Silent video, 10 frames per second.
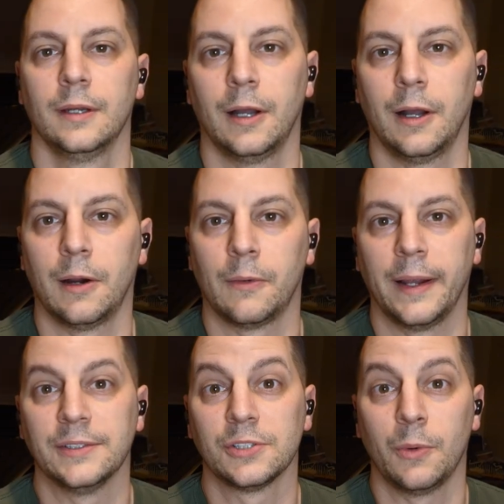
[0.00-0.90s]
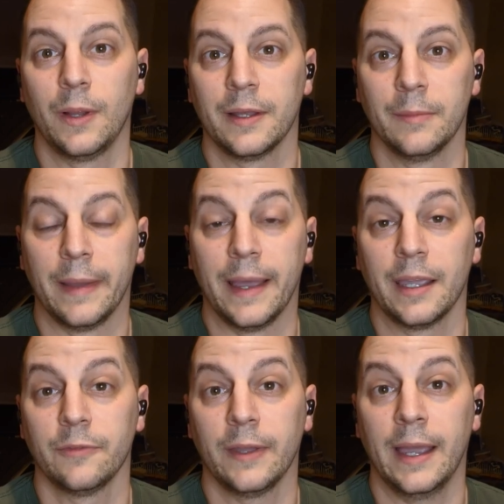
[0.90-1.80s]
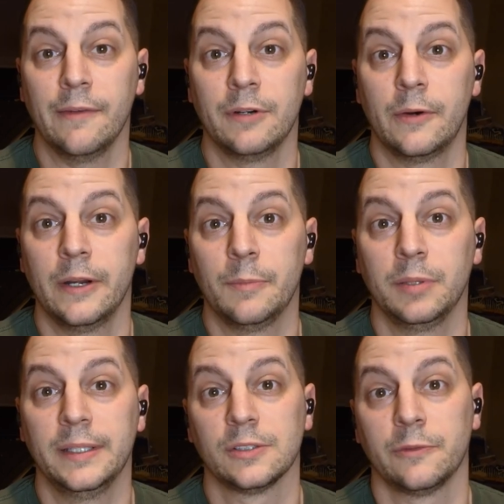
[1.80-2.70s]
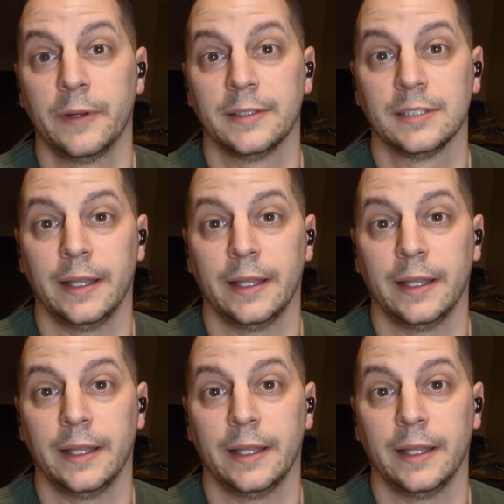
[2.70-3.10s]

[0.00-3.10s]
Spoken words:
Alright, so welcome back. If you haven't already, please don't forget to